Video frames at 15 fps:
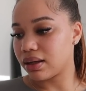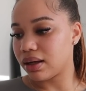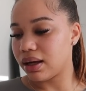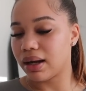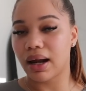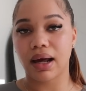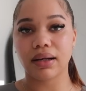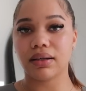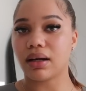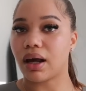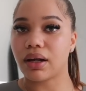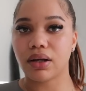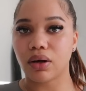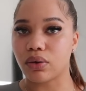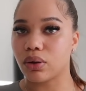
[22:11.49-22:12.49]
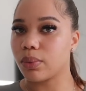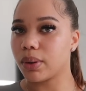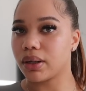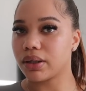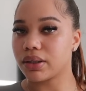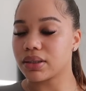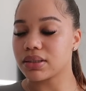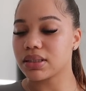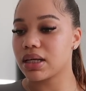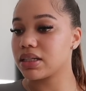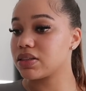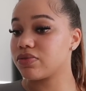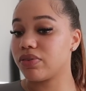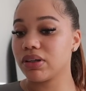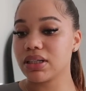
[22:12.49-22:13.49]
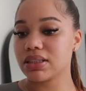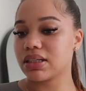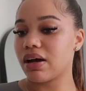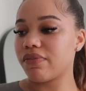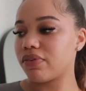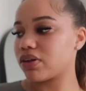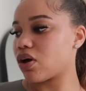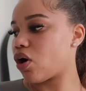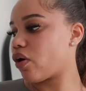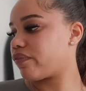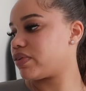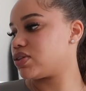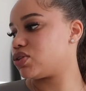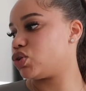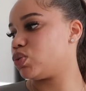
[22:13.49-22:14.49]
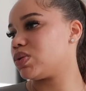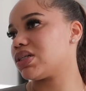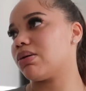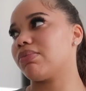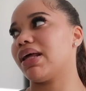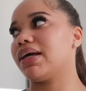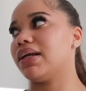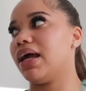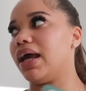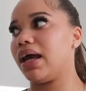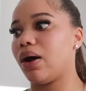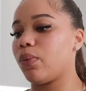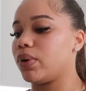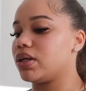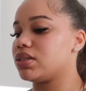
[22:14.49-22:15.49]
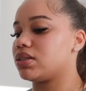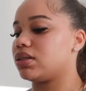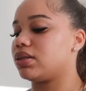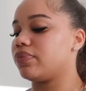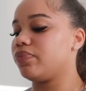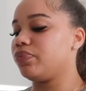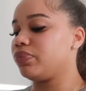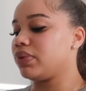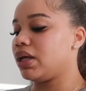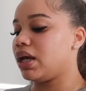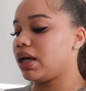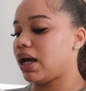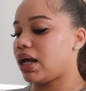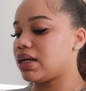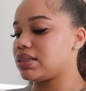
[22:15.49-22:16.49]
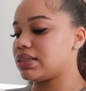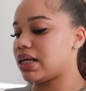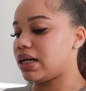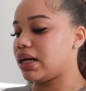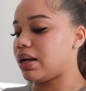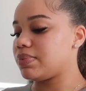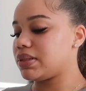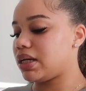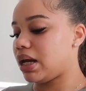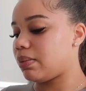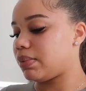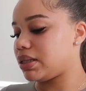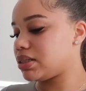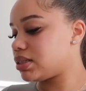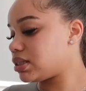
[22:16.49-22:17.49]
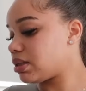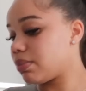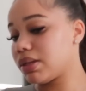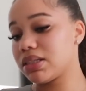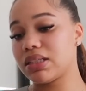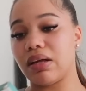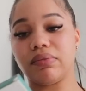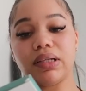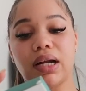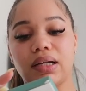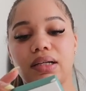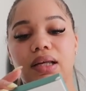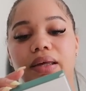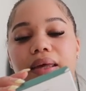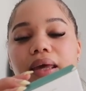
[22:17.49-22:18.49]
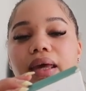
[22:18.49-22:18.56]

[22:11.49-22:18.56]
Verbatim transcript: And I, I don't know where it is. It's full of stuff for the office too, which I'm like, dang, I wanted to kind of set it up today. But this is some of the stuff that I did